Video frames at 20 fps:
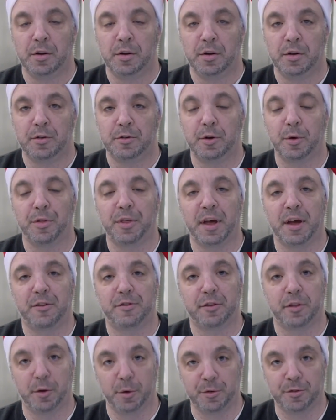So thanks
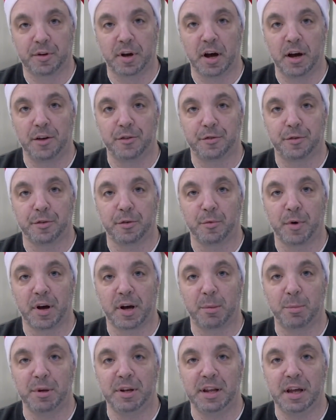to those guys for the
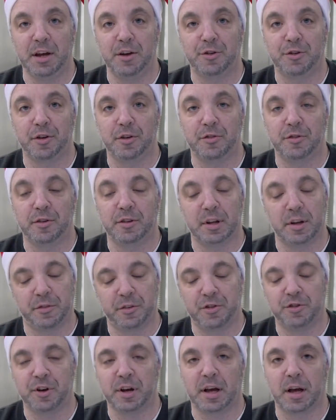recommendations, and
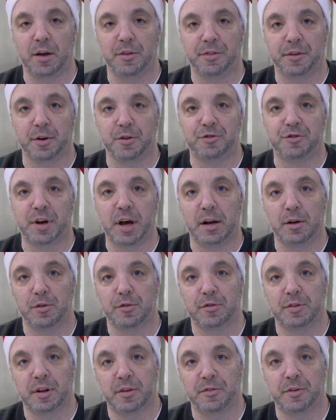definitely check out their channels.
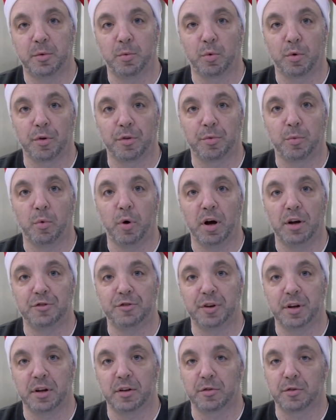They're definitely worth
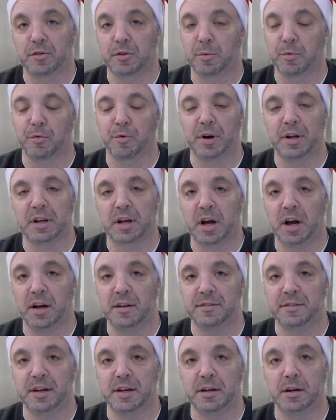watching. Some great
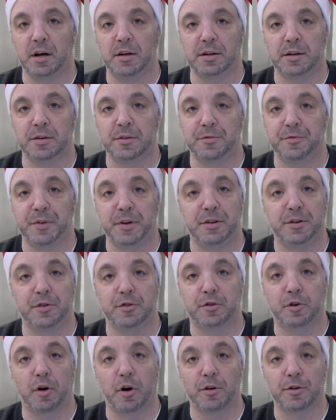content on it.
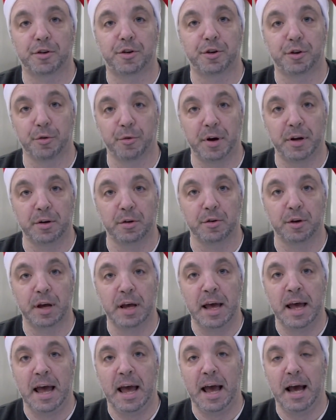Vintage Card Curator
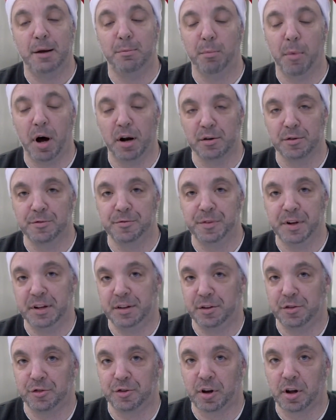and Modern
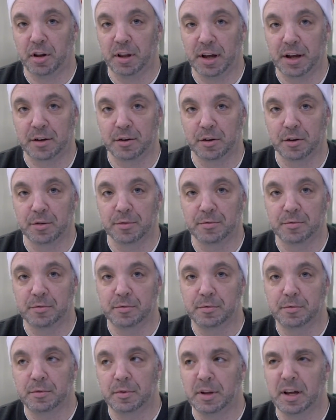Vintage Collector.
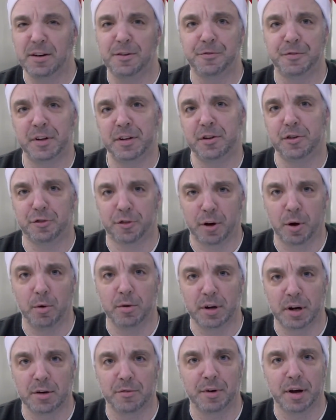A lot of vintage
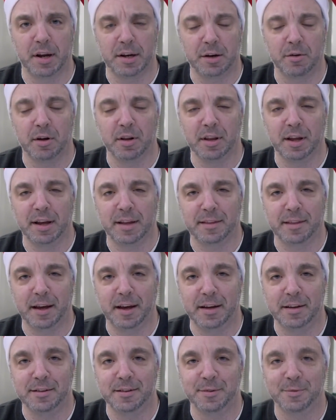going on around here. I like
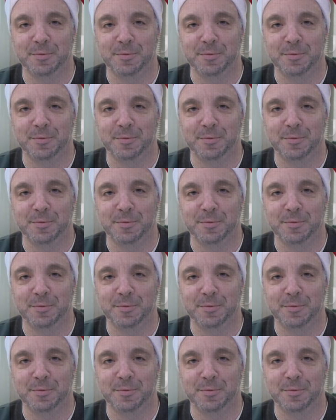that.